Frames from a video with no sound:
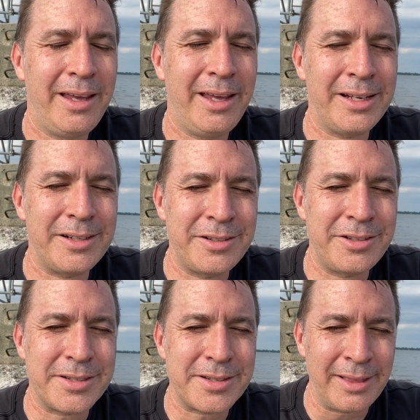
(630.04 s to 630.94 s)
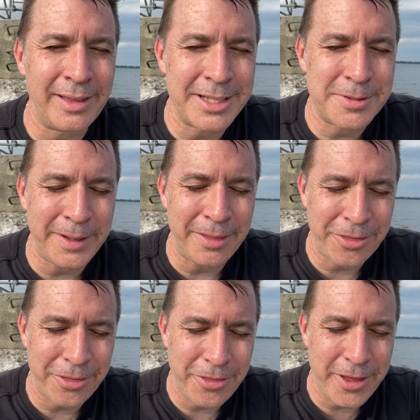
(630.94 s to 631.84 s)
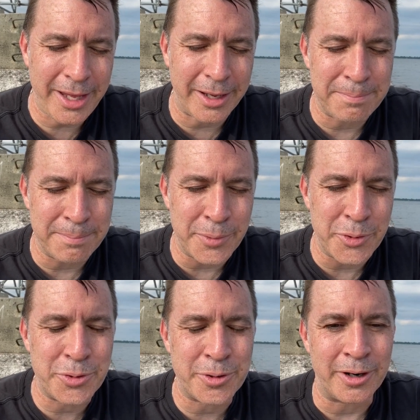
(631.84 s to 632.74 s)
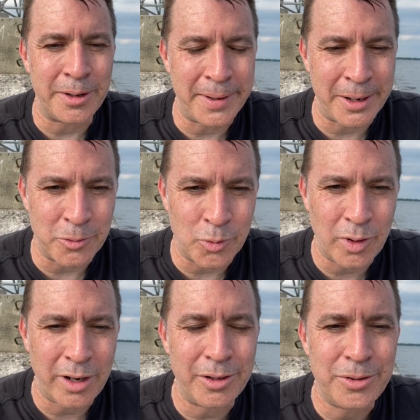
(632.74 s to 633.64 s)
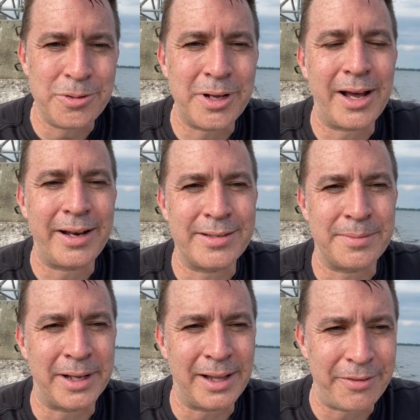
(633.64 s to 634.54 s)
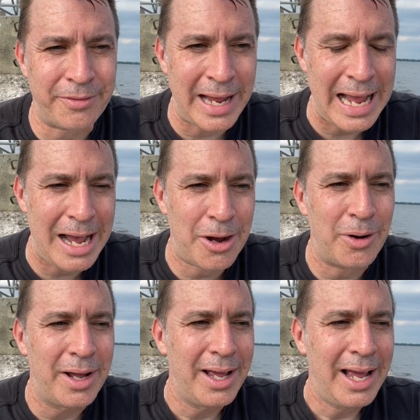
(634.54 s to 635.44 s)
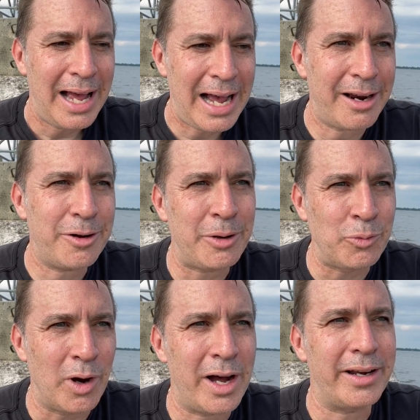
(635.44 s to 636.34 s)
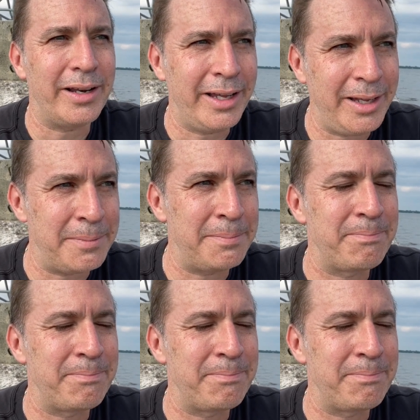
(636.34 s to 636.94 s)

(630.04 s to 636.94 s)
it just lets me think more about who God is in my life and how do I want him.